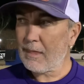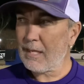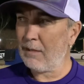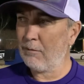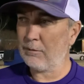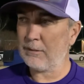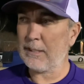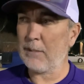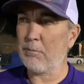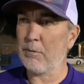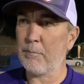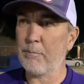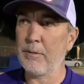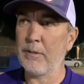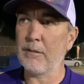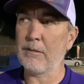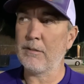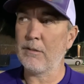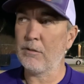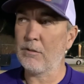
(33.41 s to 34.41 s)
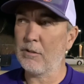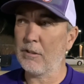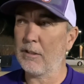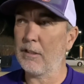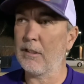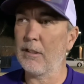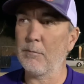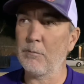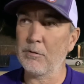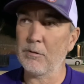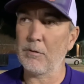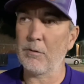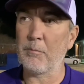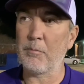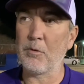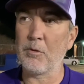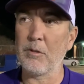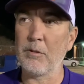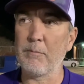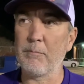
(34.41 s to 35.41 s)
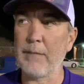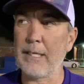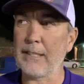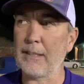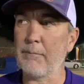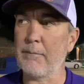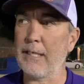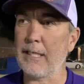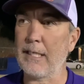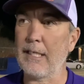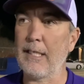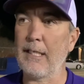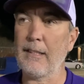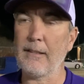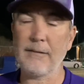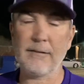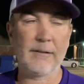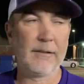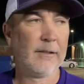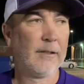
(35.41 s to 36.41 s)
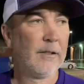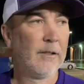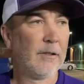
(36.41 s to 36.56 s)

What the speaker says: and was able to put two crooked numbers on the board back-to-back innings,